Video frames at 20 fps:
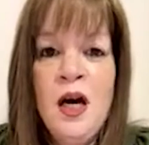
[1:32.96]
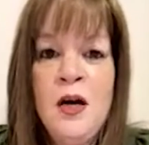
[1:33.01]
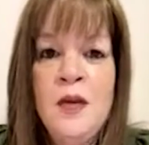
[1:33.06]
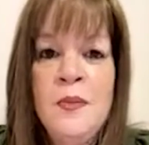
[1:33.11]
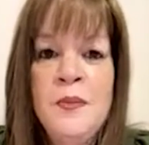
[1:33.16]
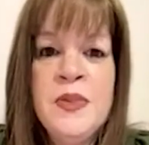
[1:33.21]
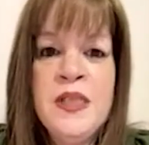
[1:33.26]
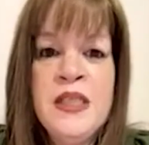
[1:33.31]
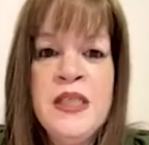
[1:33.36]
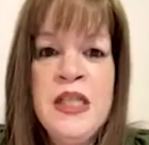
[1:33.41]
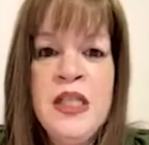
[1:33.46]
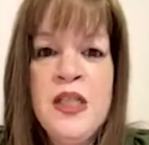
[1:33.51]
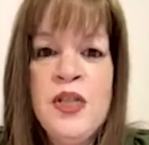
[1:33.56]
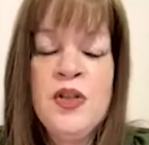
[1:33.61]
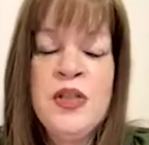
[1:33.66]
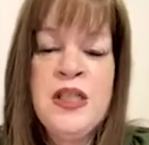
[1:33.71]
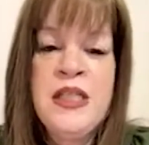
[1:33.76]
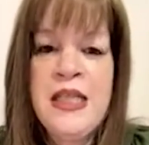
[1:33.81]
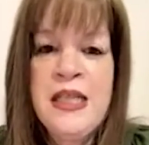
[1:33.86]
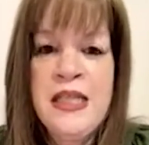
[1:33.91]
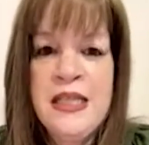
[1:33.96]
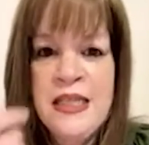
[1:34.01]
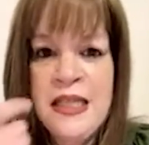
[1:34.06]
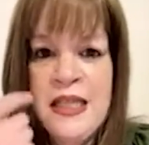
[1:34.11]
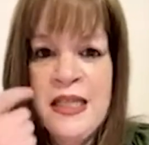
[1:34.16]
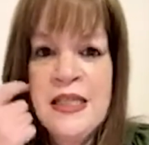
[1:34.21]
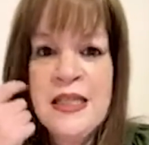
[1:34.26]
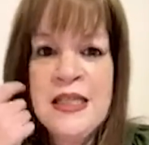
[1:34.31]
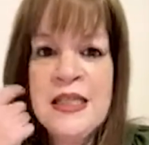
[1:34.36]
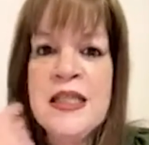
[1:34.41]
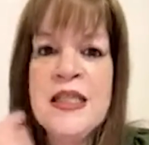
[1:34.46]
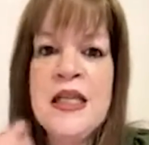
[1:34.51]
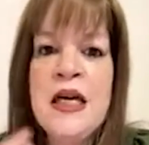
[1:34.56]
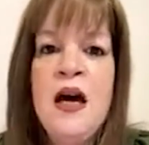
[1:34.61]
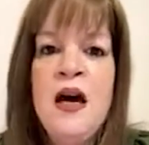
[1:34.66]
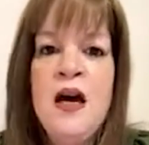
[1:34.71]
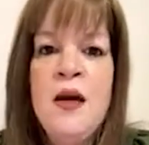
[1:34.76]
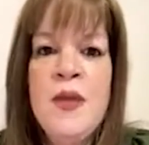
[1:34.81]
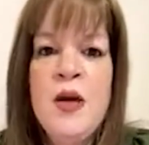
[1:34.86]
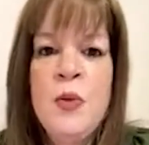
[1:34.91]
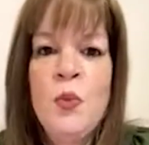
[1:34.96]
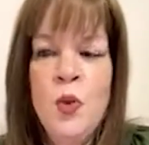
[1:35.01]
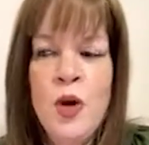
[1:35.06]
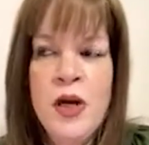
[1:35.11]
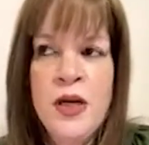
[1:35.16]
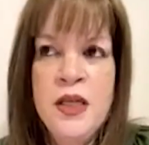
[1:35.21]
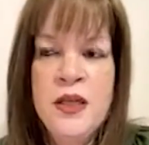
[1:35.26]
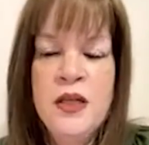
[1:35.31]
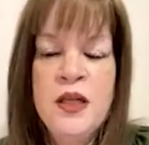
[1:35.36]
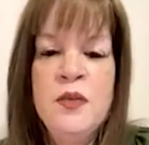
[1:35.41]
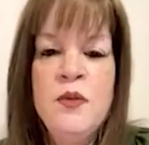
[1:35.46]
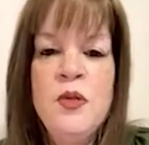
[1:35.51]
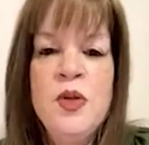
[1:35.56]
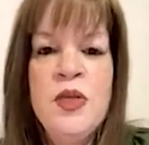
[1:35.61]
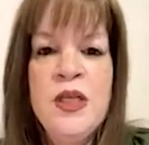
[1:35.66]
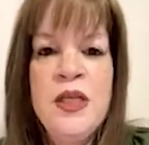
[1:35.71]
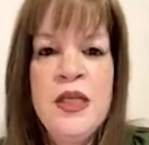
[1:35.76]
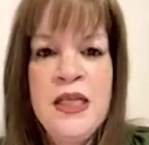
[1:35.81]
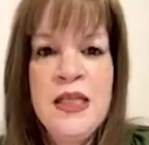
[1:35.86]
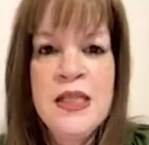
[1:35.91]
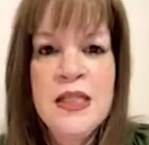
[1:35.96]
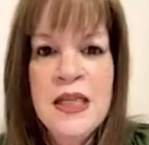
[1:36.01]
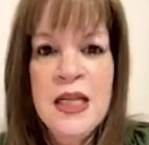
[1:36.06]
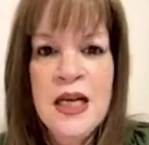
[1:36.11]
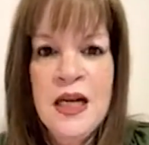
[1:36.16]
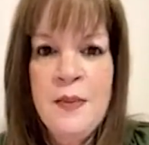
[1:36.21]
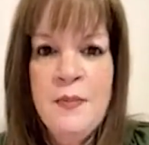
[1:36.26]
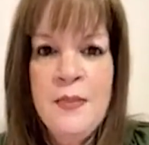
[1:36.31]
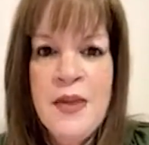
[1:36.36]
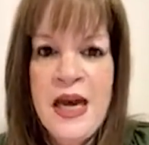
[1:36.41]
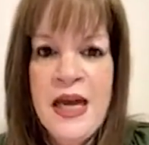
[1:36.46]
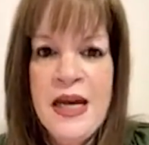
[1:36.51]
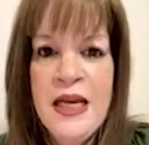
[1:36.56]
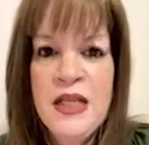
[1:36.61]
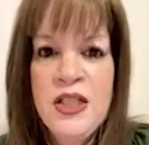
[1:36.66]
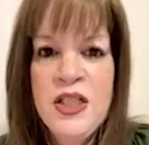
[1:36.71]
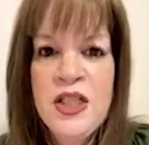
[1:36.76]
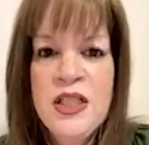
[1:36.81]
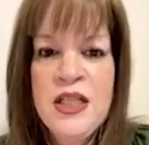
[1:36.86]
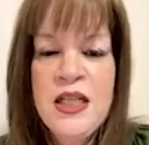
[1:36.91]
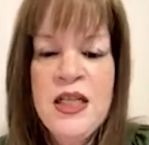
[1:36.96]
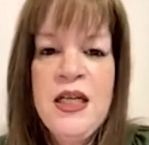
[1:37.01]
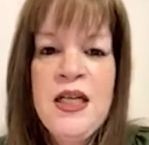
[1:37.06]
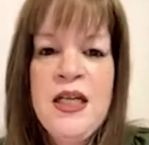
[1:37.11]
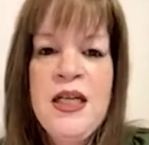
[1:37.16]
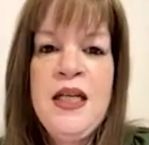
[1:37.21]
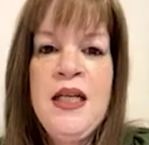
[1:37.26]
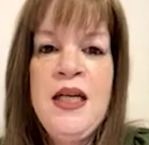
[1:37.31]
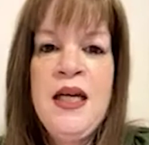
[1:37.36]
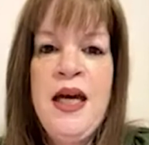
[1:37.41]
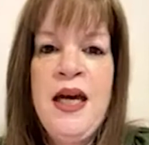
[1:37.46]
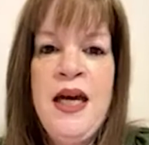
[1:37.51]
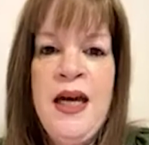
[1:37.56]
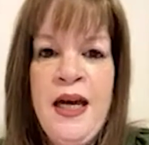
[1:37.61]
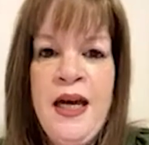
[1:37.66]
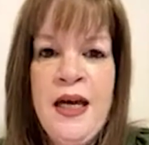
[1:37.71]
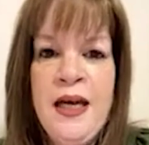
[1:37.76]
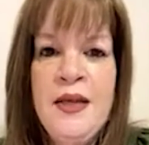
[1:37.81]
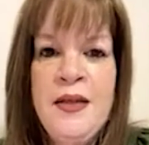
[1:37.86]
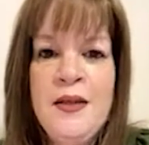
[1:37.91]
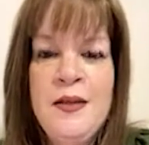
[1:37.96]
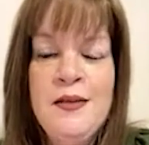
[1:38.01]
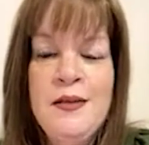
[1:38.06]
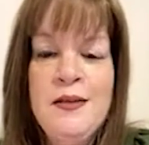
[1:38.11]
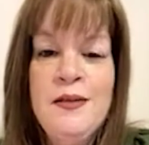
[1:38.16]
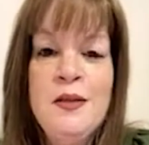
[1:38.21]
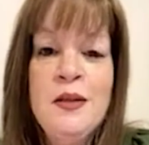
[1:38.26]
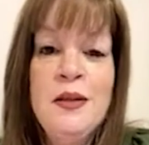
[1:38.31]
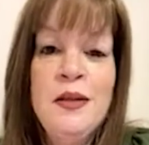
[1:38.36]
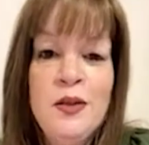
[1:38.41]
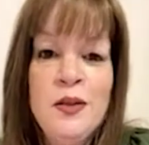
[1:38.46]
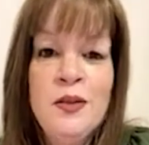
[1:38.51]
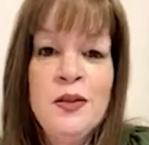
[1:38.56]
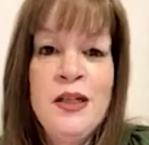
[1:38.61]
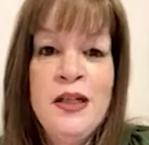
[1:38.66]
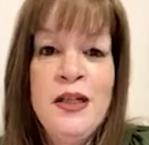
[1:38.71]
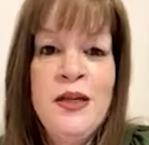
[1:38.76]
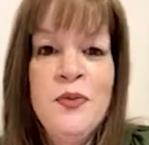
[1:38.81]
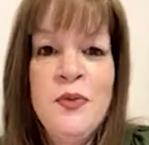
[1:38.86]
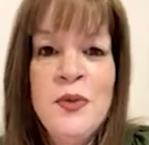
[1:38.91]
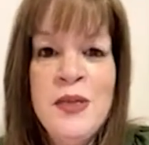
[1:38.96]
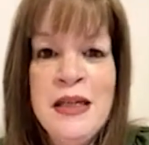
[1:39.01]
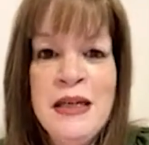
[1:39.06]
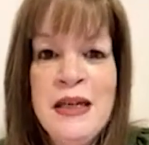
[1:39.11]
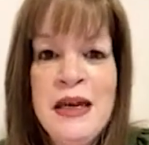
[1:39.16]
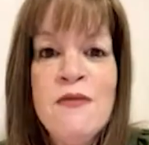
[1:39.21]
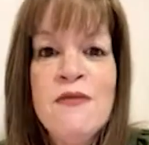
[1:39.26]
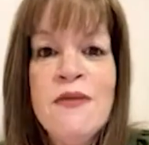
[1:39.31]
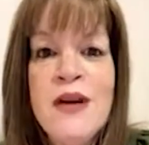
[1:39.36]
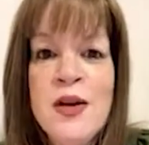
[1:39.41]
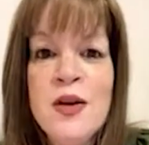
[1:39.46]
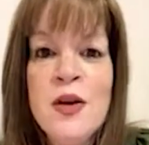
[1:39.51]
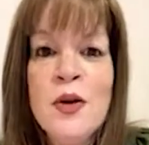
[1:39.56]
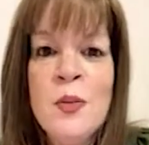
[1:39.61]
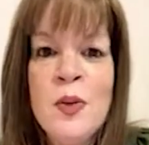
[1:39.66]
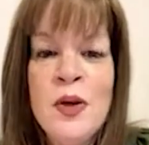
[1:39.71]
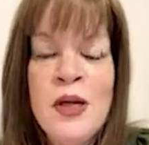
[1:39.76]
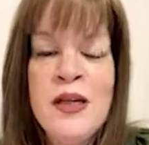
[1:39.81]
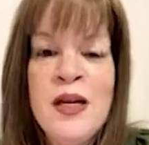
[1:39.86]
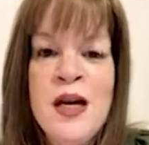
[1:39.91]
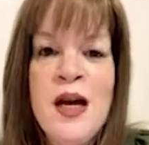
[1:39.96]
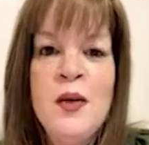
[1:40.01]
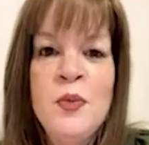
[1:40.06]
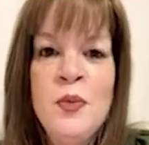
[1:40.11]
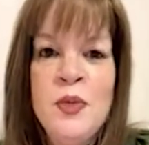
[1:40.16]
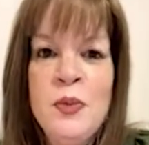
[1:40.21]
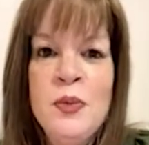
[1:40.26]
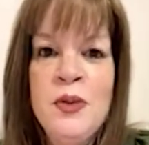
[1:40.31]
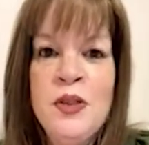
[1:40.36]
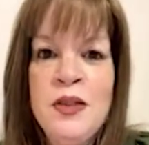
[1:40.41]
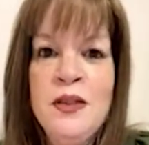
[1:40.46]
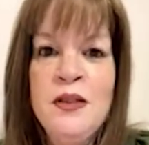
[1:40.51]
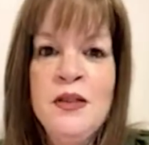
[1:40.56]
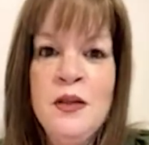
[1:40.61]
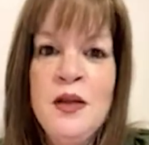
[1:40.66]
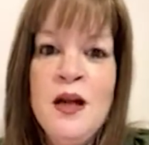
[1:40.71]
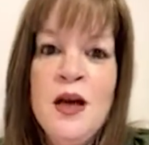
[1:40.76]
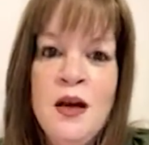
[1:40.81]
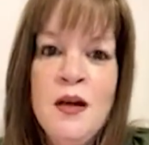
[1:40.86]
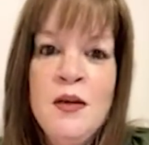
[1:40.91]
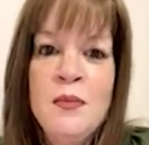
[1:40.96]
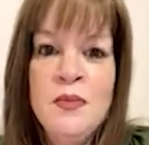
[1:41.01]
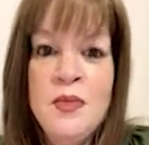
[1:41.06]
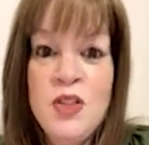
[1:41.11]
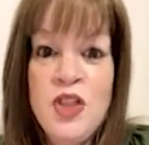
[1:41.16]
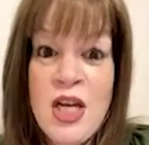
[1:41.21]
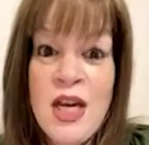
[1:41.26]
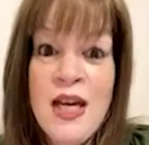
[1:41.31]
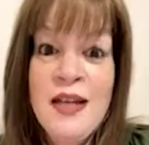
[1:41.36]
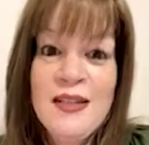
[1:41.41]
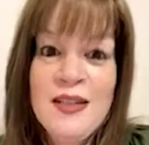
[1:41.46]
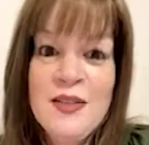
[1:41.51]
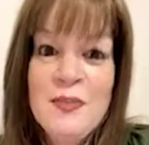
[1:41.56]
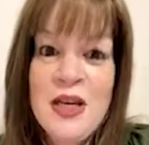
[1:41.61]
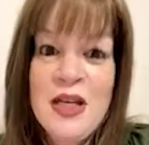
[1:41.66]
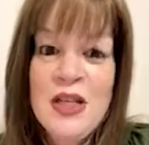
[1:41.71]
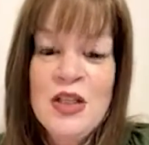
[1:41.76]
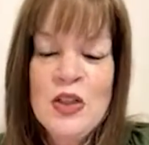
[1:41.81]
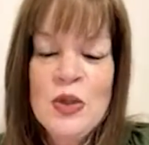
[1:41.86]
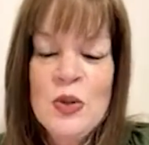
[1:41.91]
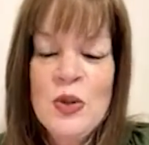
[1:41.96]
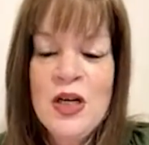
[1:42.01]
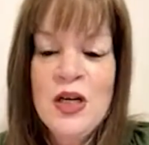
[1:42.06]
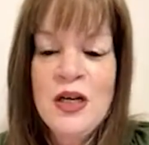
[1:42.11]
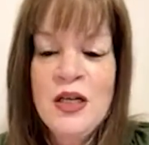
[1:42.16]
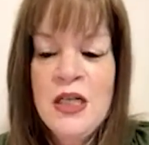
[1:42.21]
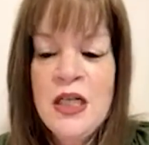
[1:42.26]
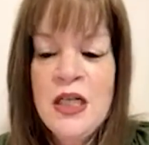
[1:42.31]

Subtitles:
senior citizens in one of the communities that I managed. And literally, if we didn't get rent or whatnot, we would check to make sure.